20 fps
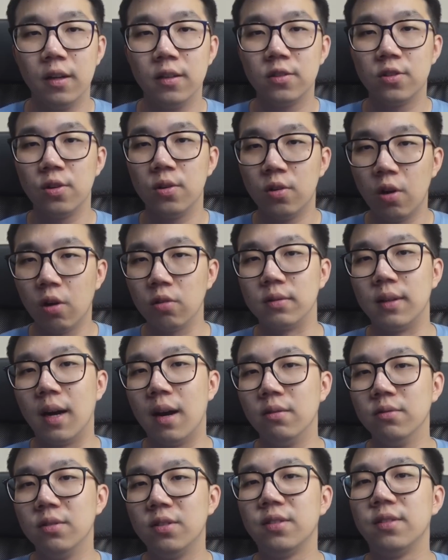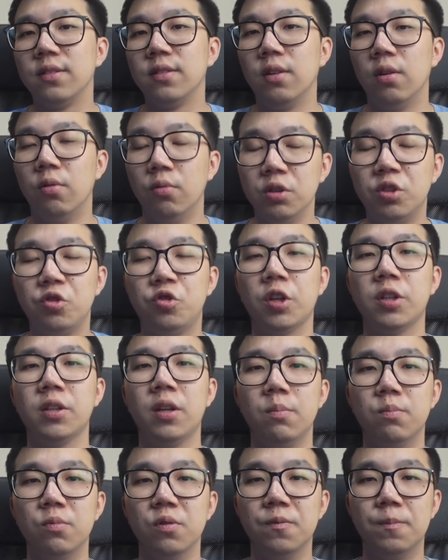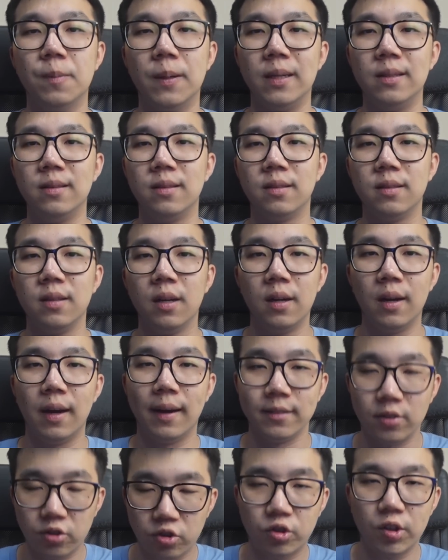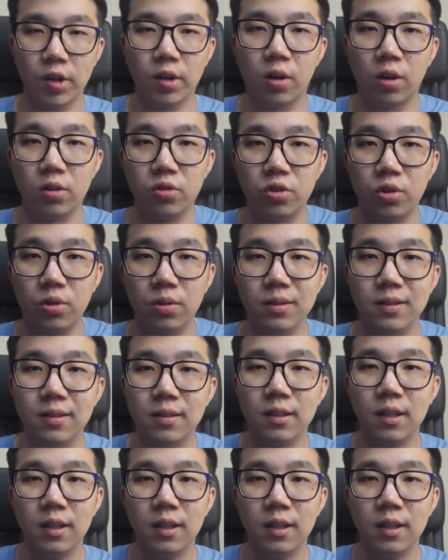So lockdowns, restricted movements, and strict controls